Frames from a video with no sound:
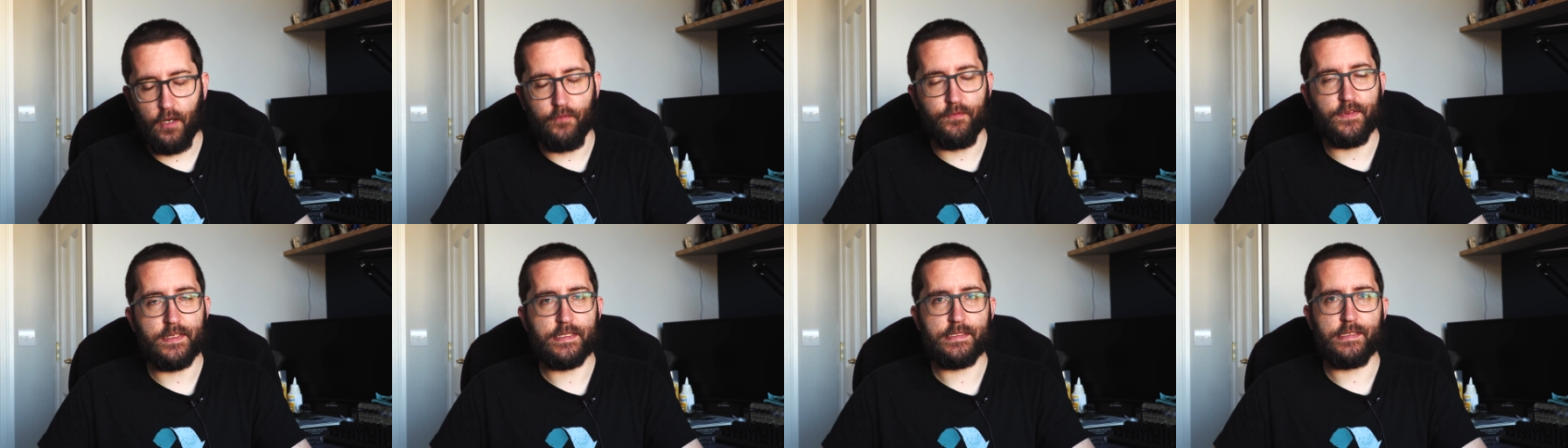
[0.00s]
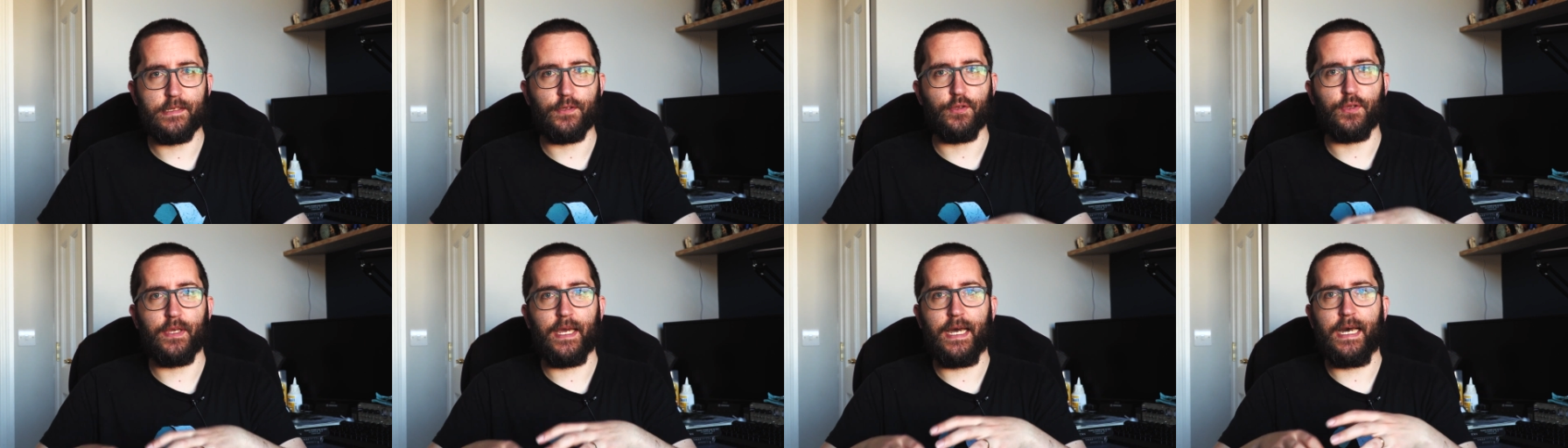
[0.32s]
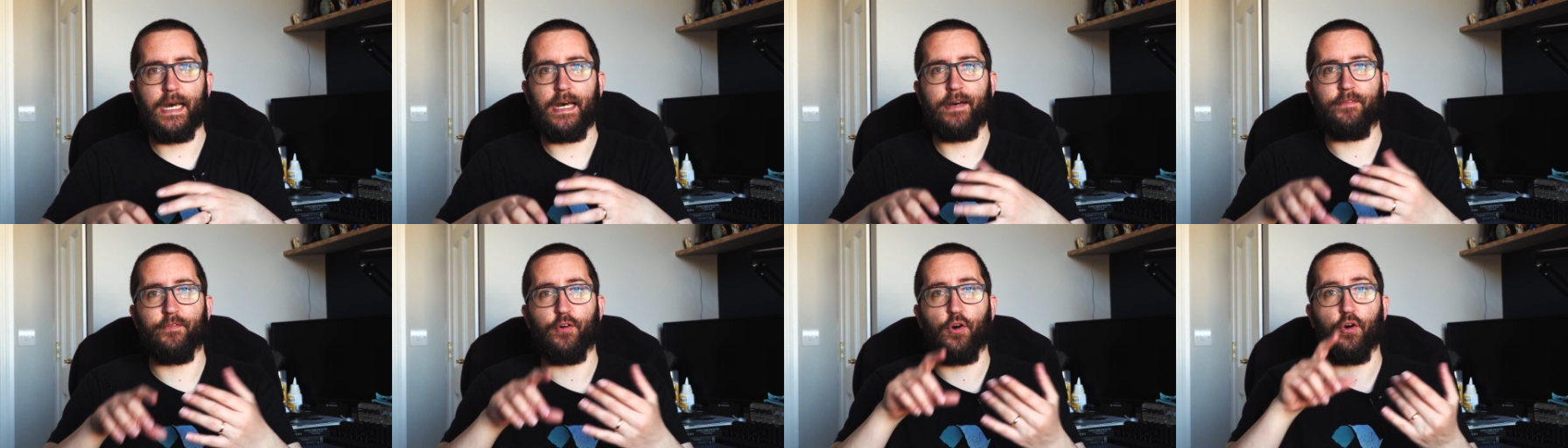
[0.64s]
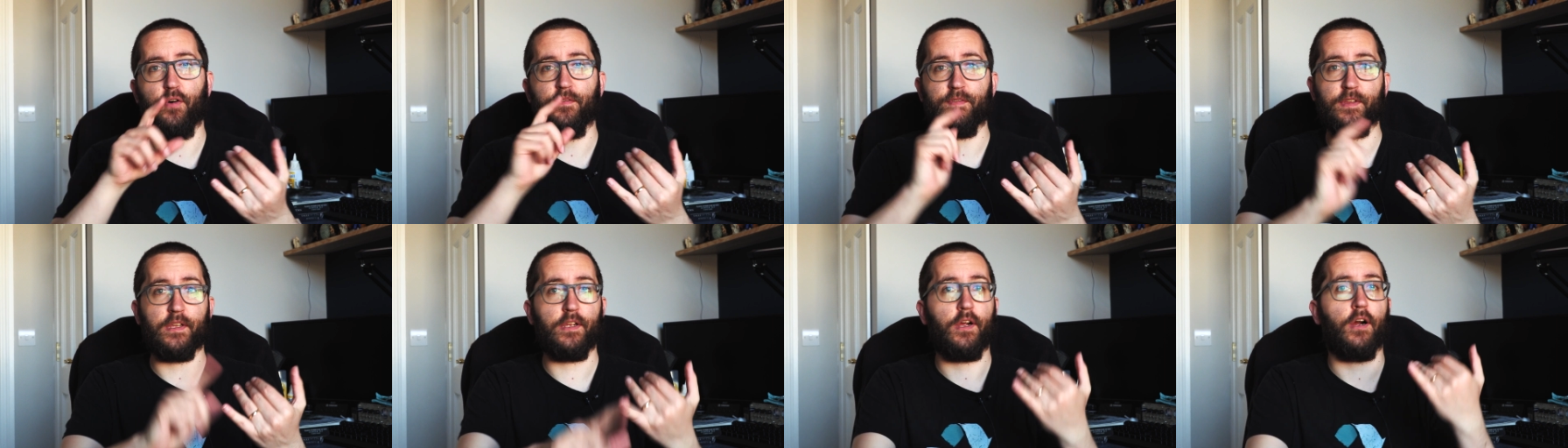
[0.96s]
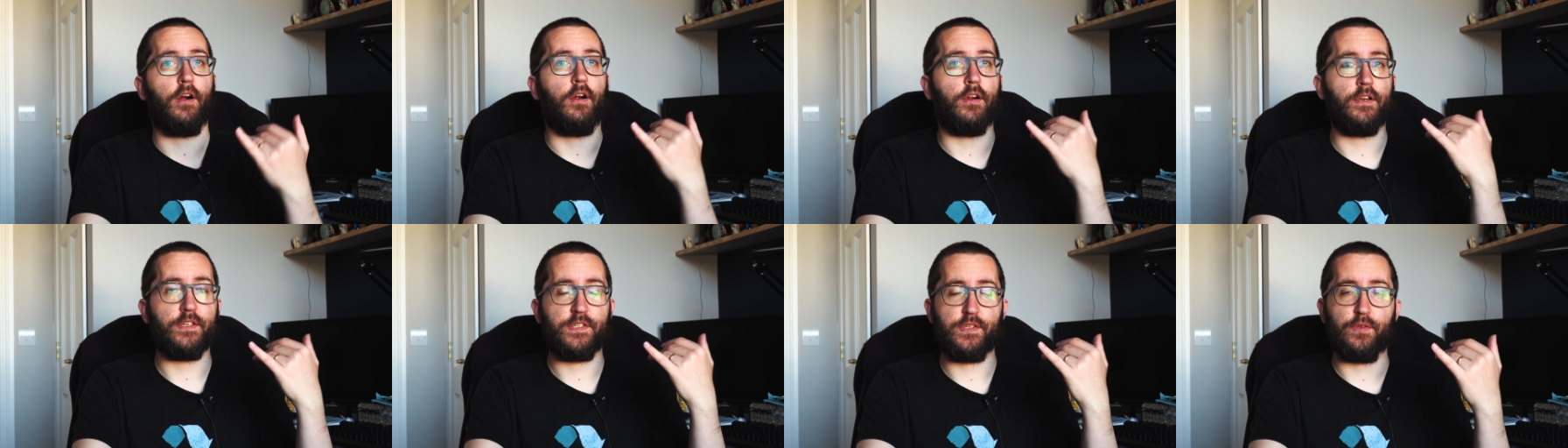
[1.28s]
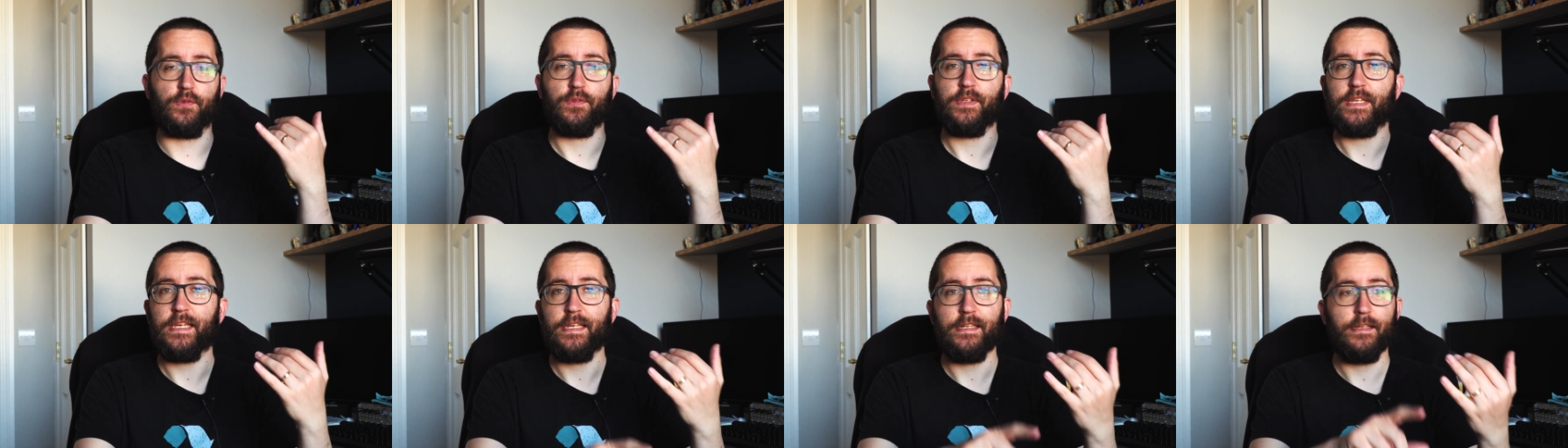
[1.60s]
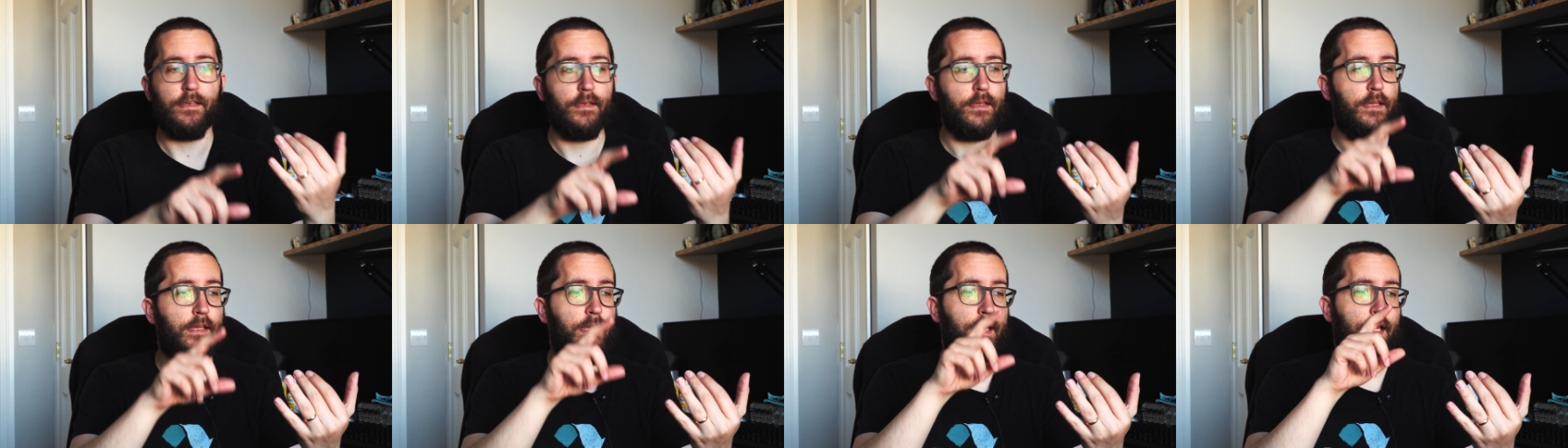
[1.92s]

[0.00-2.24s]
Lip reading: obviously you have all of the cards you'll need,